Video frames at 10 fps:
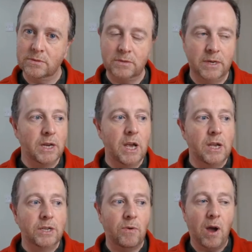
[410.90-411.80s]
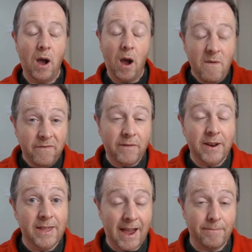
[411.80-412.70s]
All right, so
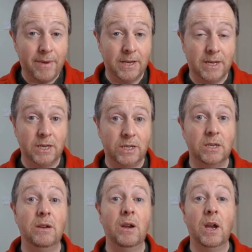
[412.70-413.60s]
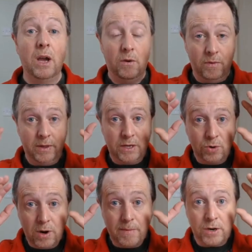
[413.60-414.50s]
hopefully that makes sense to you. When they're
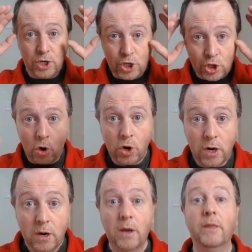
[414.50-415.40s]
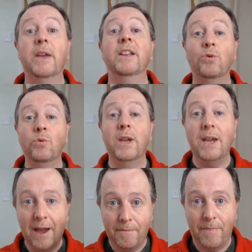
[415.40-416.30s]
talking about shock, they're
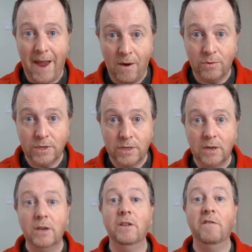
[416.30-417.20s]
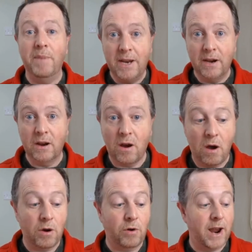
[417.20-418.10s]
talking about you've been in a
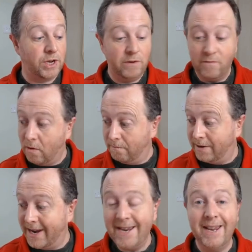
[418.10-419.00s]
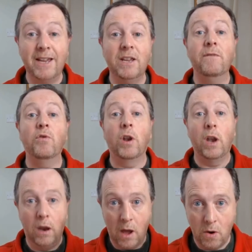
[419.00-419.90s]
car crash, you've got bleeding, you've got
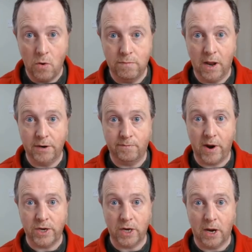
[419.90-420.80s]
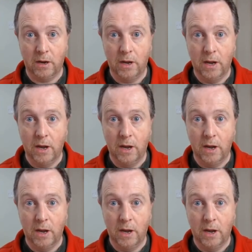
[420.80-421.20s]
low blood pressure,